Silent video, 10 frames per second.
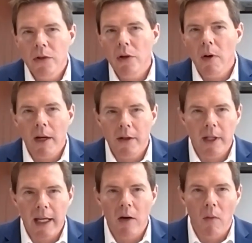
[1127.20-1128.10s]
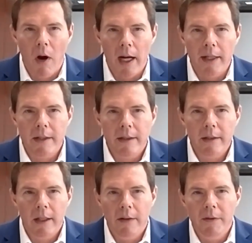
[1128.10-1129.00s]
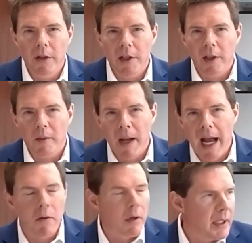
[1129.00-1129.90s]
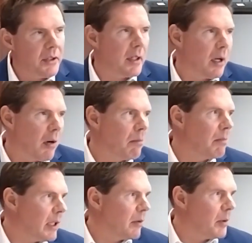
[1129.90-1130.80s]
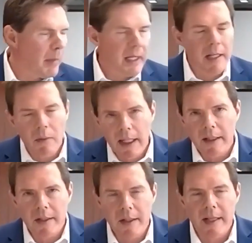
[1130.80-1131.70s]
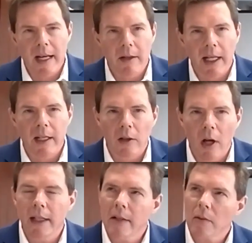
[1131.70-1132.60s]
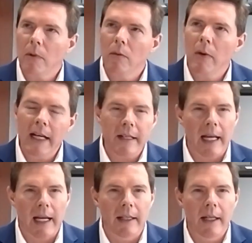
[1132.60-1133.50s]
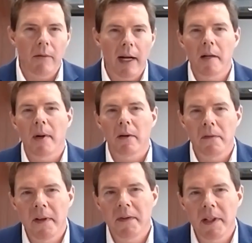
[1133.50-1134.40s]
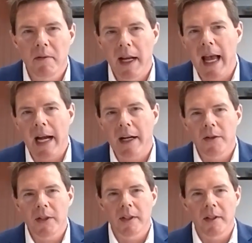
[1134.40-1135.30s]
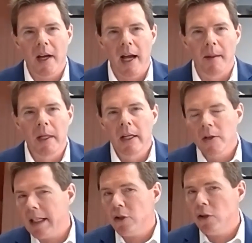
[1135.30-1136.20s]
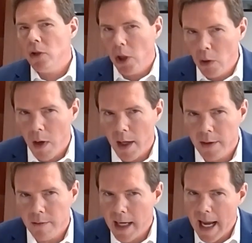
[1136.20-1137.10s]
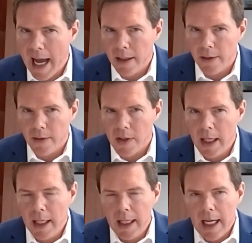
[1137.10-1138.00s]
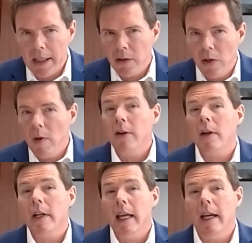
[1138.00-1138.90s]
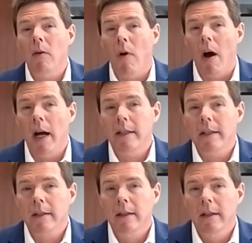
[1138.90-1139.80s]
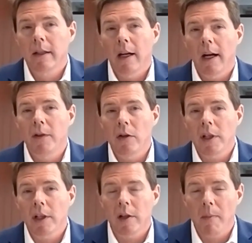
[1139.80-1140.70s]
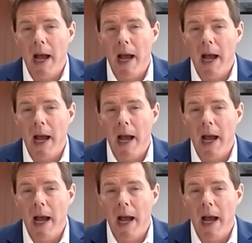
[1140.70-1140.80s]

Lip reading: 200 gigawatts of nuclear power, which, you might say, well, that doesn't sound like a lot. And it's, well, wait a second, they were at about 50 reactors at the time. So that's 200 reactors. At 200 gigawatts of nuclear